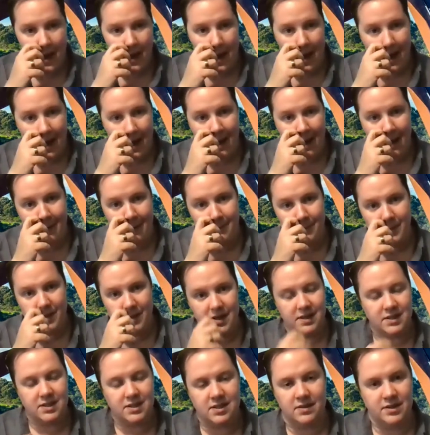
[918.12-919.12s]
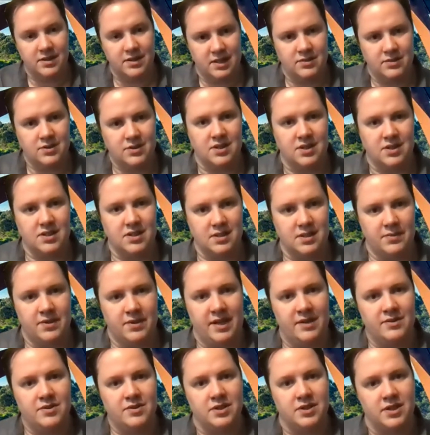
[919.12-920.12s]
And so it tells us that something
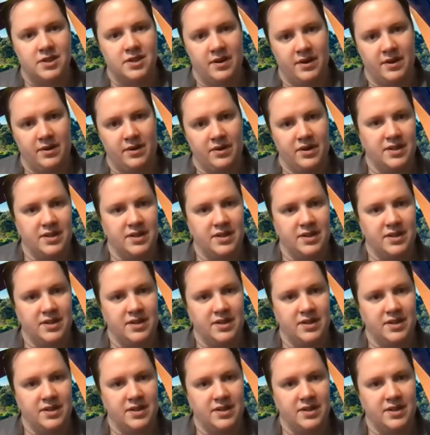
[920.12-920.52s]
else is going on.